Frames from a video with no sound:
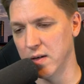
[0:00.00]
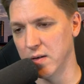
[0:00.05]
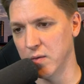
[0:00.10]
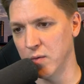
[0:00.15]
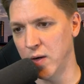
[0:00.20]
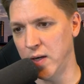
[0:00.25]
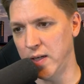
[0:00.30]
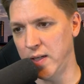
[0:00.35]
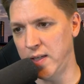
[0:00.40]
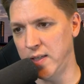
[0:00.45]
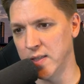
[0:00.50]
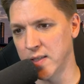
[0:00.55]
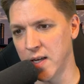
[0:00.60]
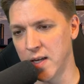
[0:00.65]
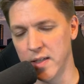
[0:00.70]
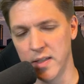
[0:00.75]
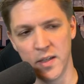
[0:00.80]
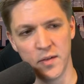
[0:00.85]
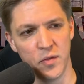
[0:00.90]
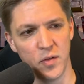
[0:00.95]
right? He's
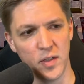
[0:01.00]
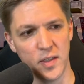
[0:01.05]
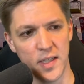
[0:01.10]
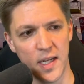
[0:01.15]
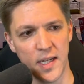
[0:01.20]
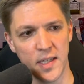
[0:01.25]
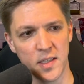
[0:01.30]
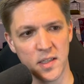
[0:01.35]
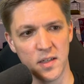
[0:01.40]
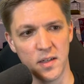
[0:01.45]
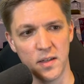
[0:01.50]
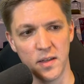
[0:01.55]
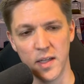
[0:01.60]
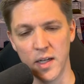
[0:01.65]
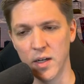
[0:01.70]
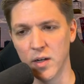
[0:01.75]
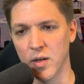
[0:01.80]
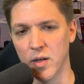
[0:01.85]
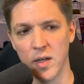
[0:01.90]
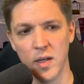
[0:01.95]
got different text on
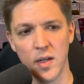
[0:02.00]
there.